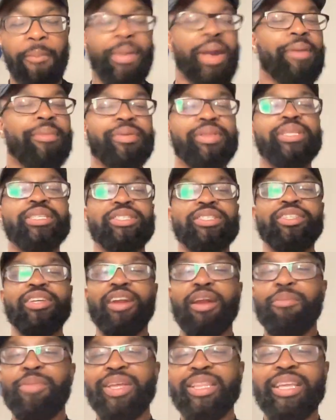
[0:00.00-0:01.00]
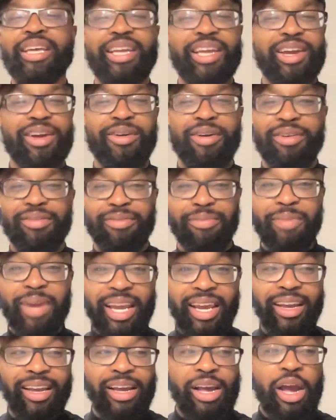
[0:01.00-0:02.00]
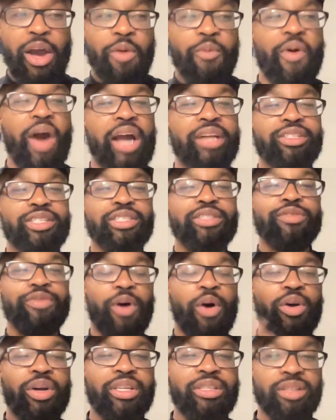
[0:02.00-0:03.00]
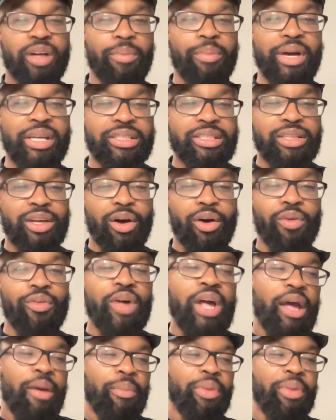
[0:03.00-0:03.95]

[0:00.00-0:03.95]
Maybe this is going to be the year of me where I just focus on myself.